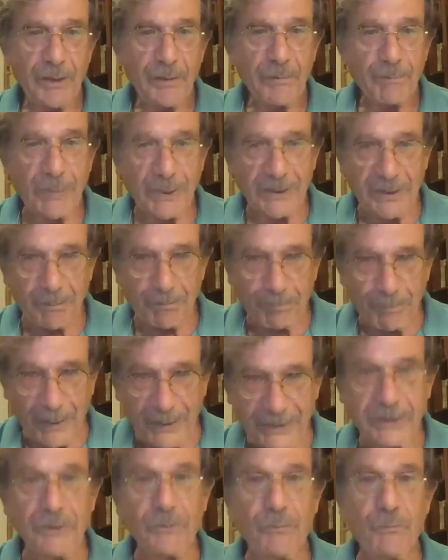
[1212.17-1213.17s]
But a
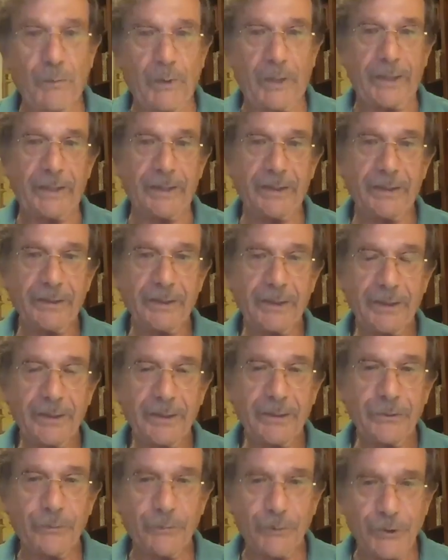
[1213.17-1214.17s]
better way
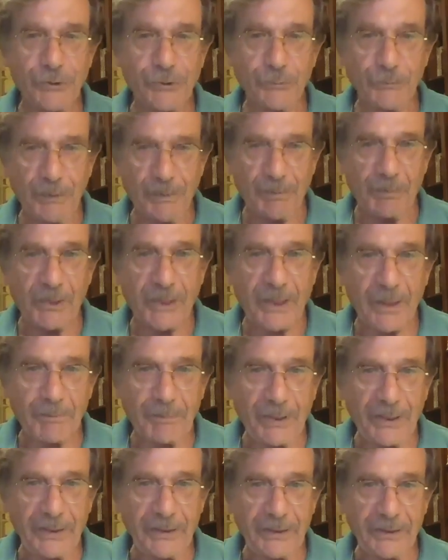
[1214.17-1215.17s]
to assure
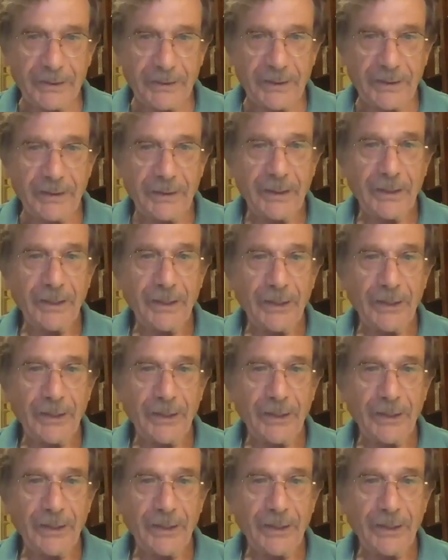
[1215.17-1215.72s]
applicability